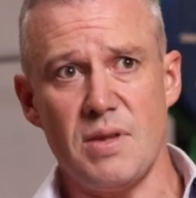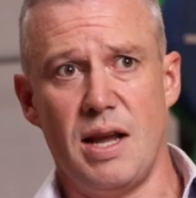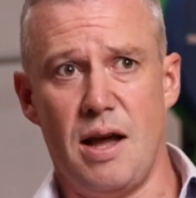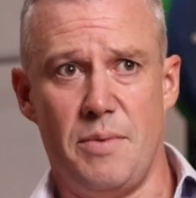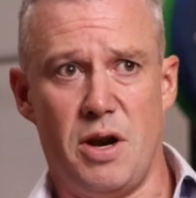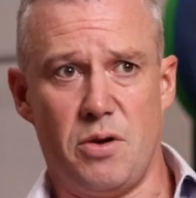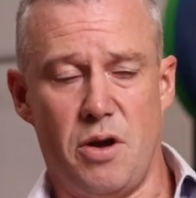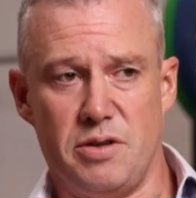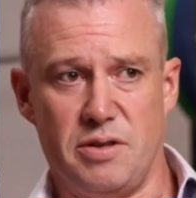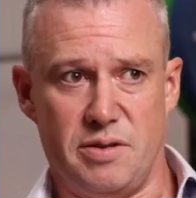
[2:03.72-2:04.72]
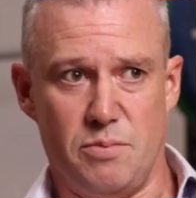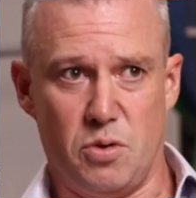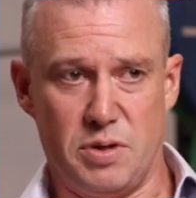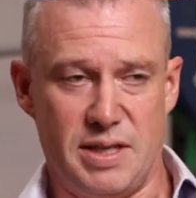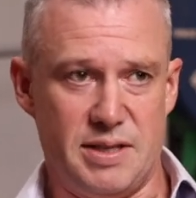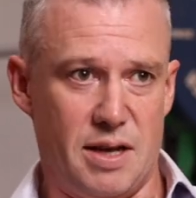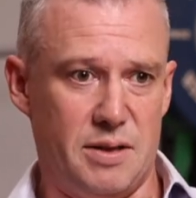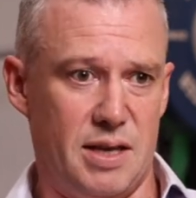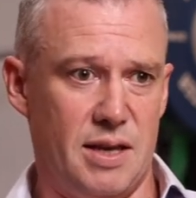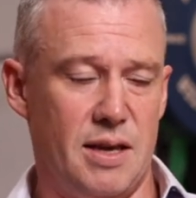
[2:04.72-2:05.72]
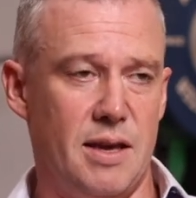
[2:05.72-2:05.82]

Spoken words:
And I'll go into some more detail here.